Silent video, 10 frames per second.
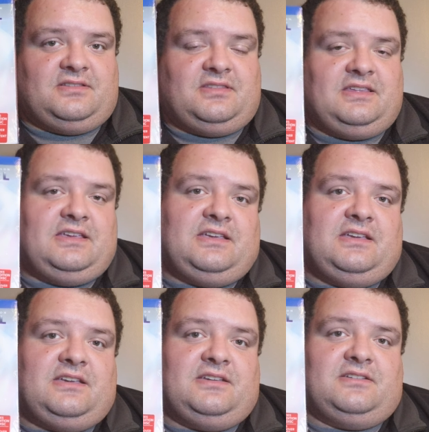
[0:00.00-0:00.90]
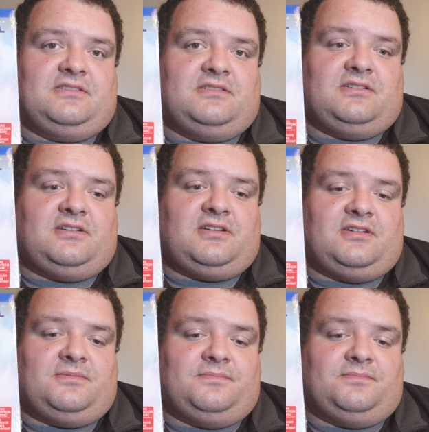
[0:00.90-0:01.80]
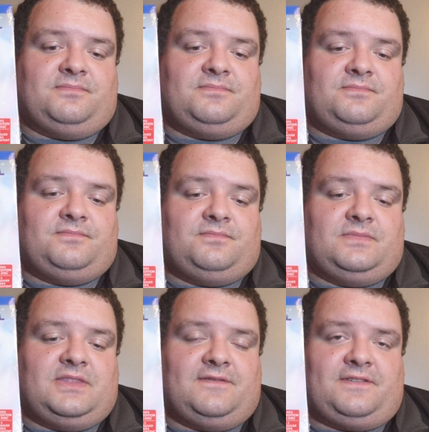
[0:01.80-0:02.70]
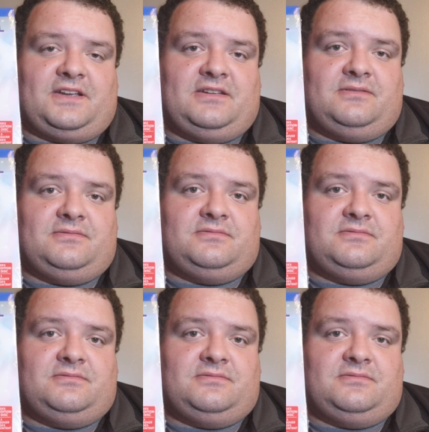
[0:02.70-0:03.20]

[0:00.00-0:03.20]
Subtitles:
the fight,